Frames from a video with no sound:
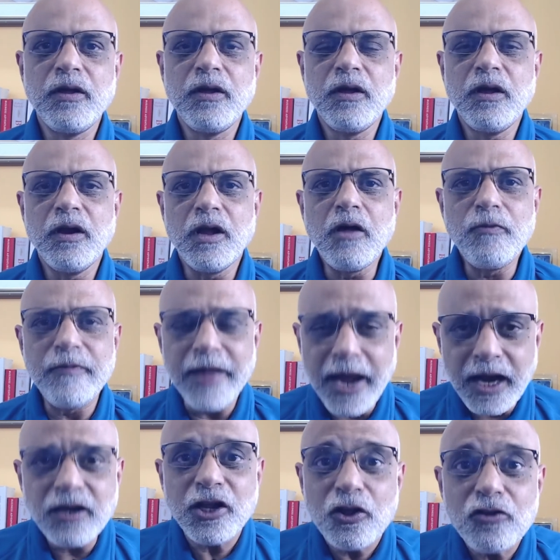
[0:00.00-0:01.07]
Now
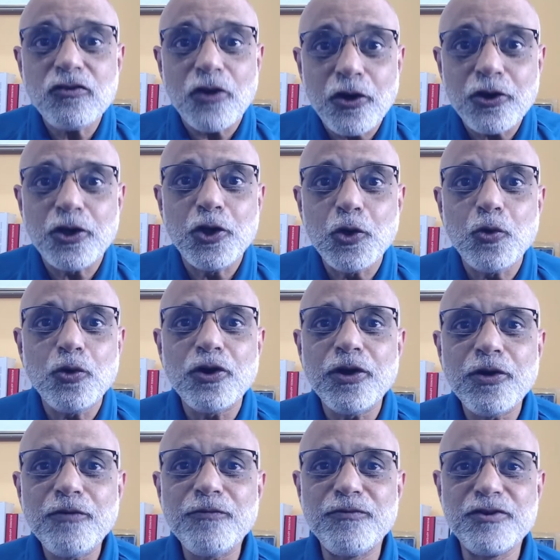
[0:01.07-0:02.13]
that is acute
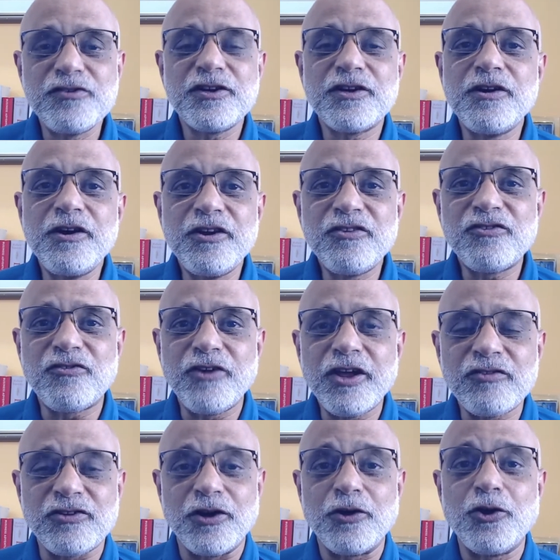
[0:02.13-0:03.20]
physical
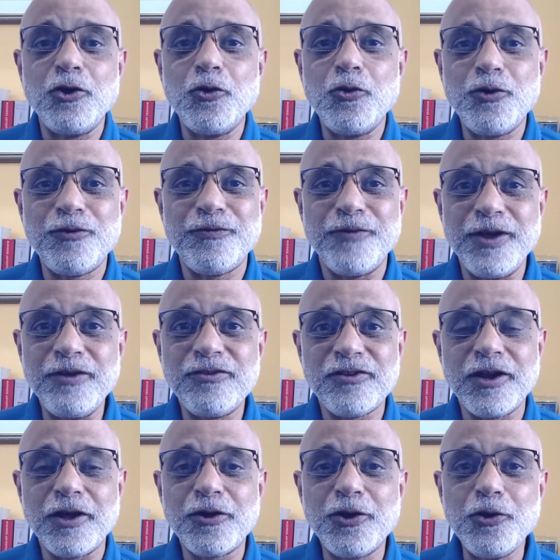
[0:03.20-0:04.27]
distress, it's an
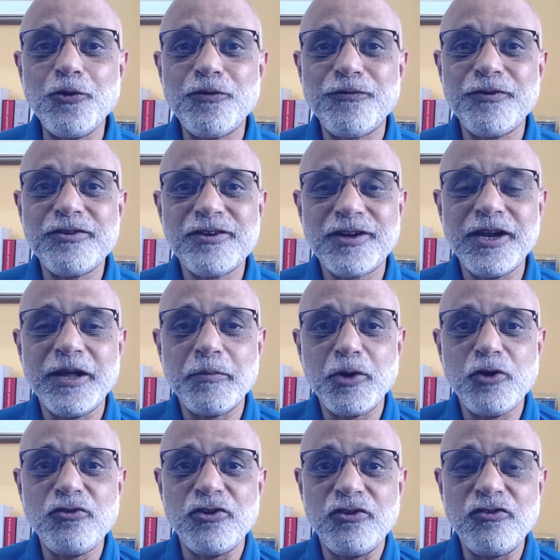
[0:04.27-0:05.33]
acute physical
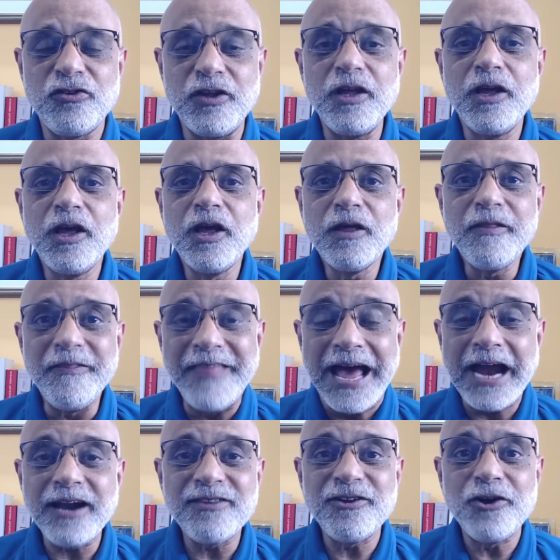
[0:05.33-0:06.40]
emergency
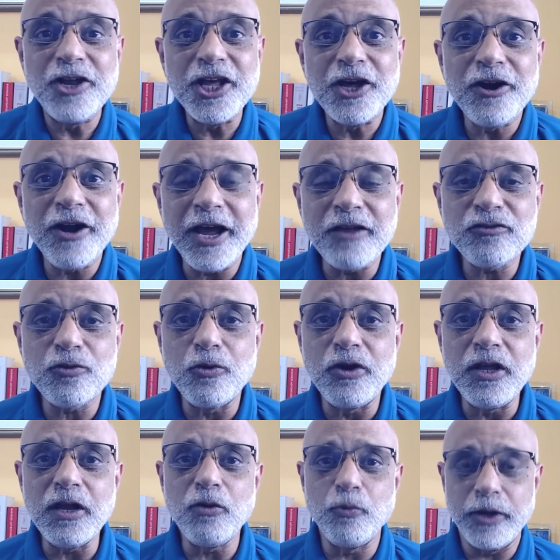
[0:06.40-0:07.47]
that the deer has to
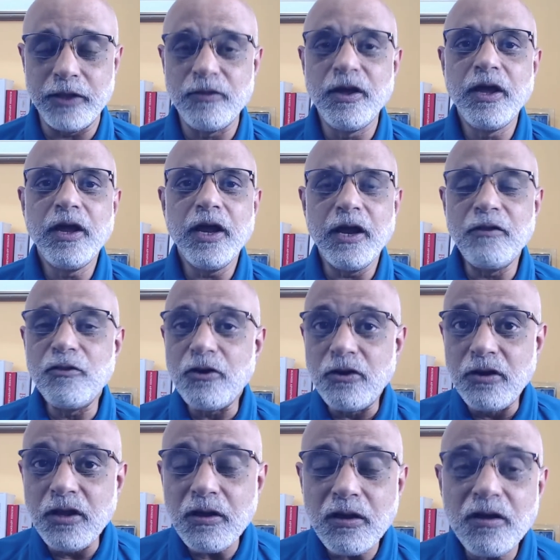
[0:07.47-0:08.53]
deal with, and the
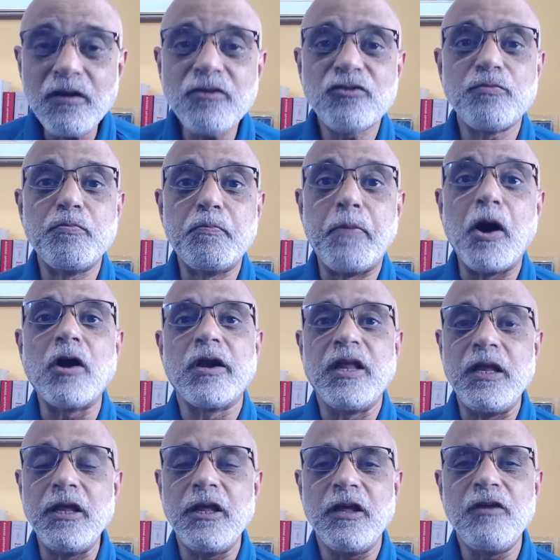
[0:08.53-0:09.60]
deer's
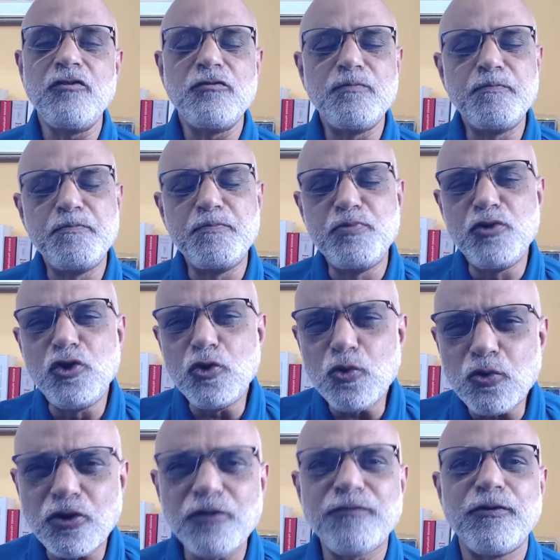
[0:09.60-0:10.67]
body is
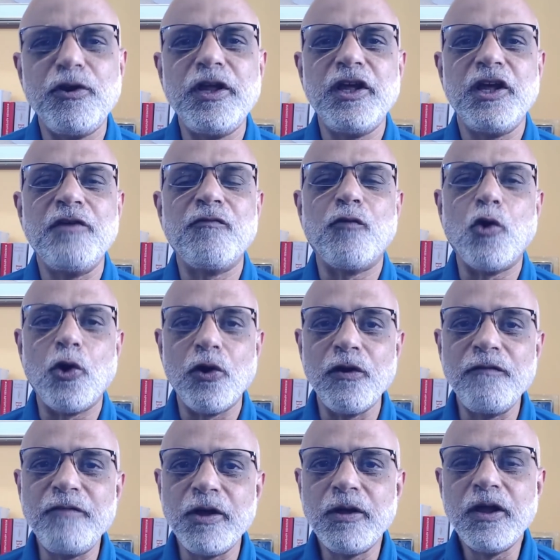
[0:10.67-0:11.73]
beautifully
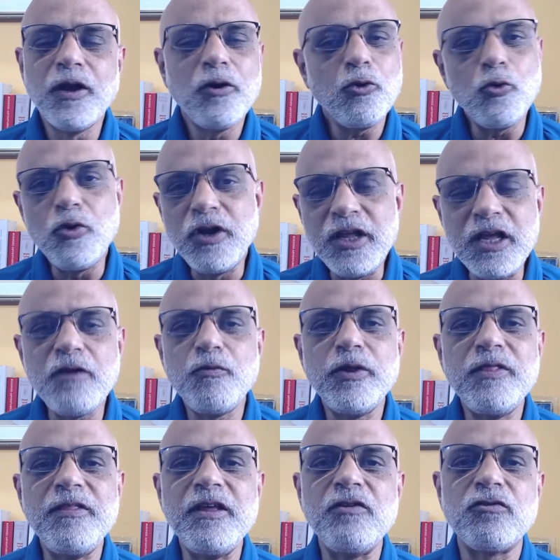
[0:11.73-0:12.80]
evolved to deal
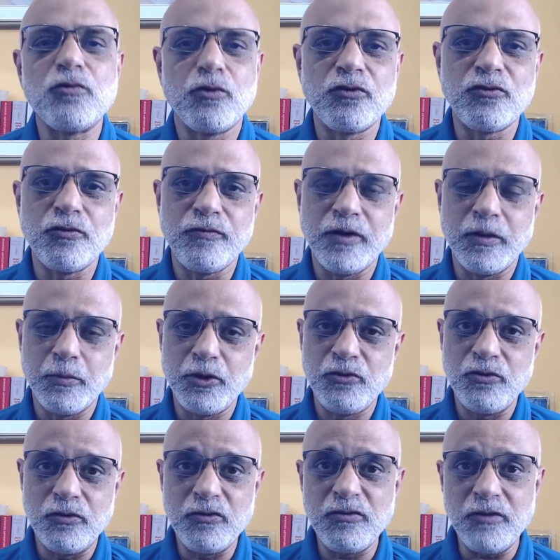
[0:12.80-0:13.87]
with these sorts of
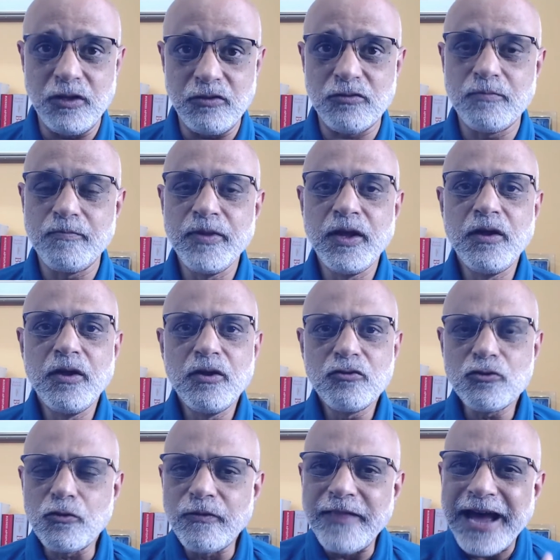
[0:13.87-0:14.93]
emergencies.
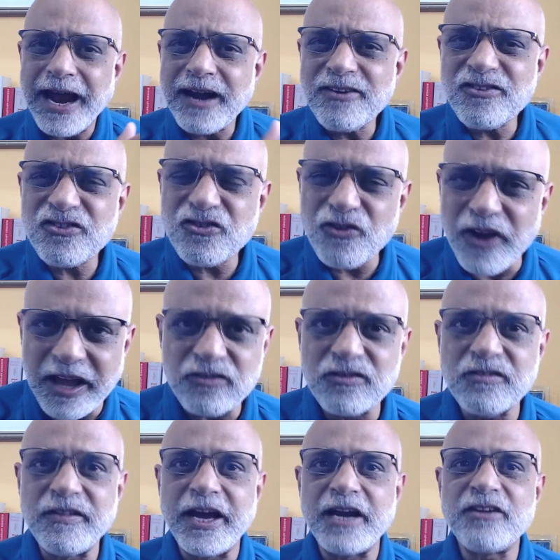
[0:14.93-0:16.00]
So that stress,
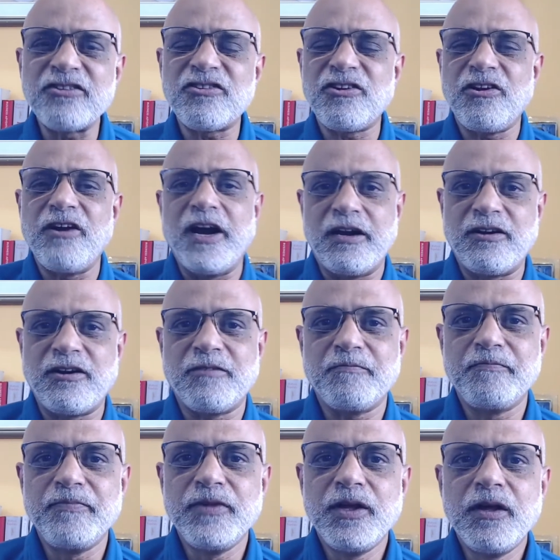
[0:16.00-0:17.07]
that threat,
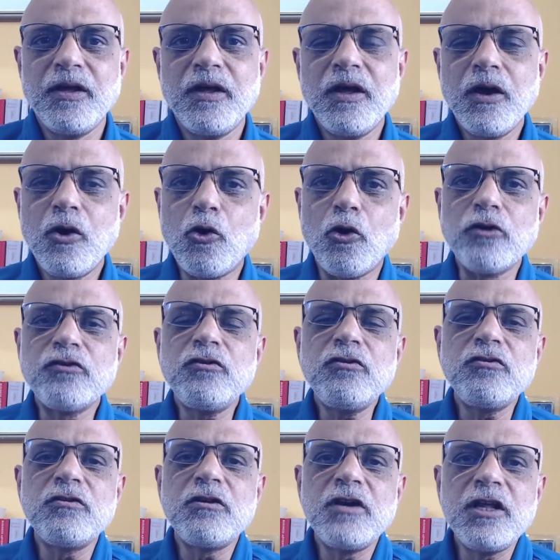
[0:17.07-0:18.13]

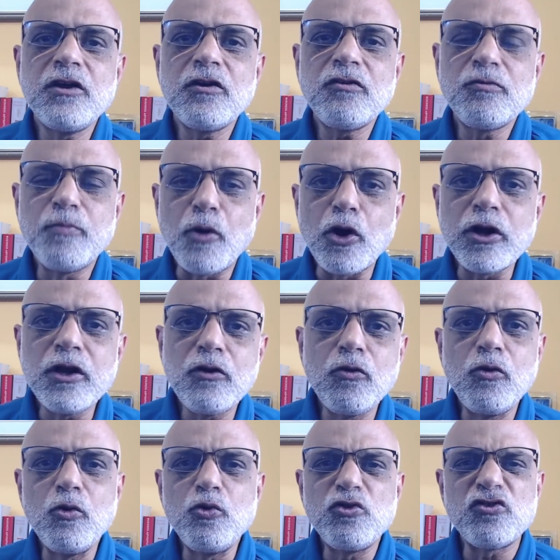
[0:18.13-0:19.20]
causes the deer's body to
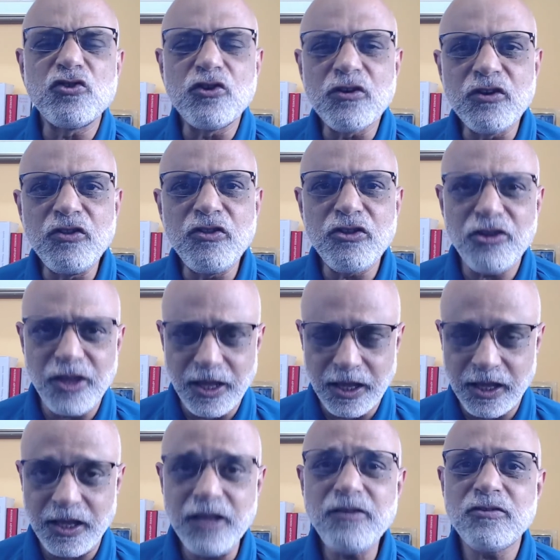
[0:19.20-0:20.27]
do certain
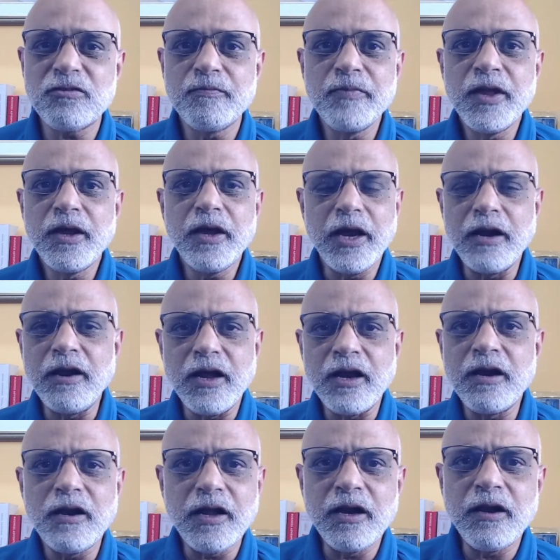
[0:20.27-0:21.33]
things, and
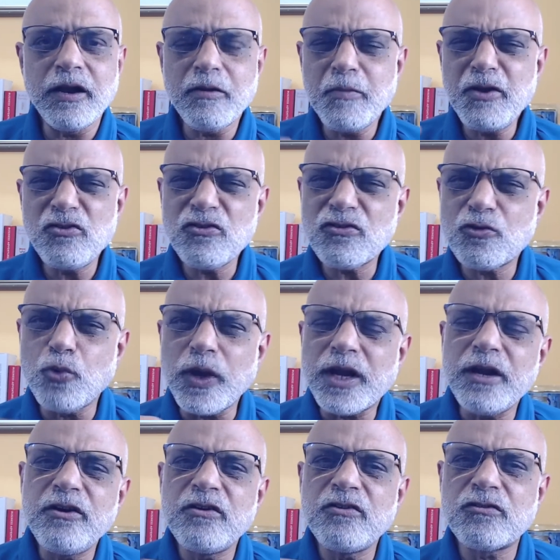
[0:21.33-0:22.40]
let me just
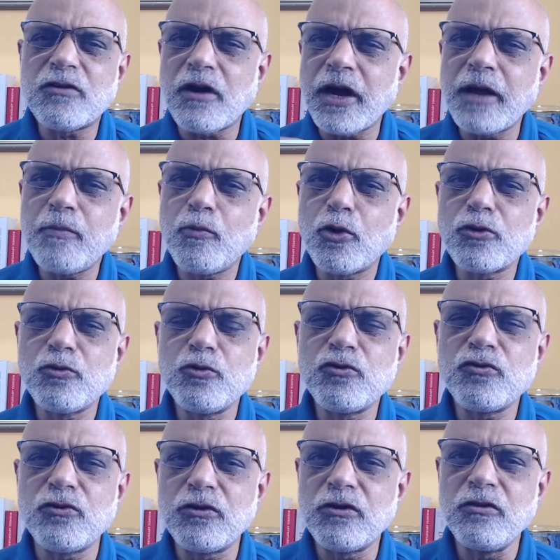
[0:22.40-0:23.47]
quickly describe what those
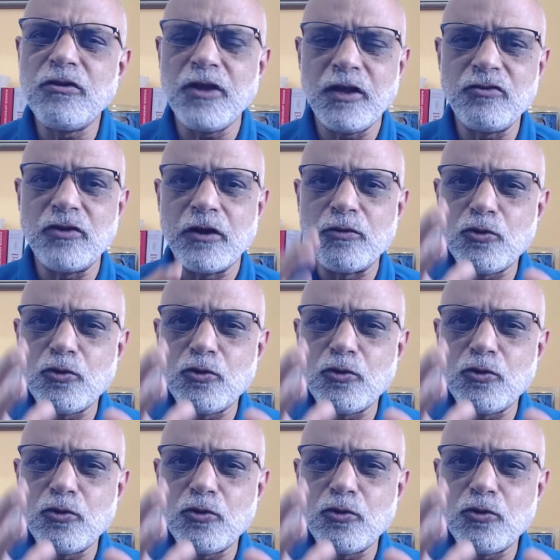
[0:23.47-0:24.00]
certain things are.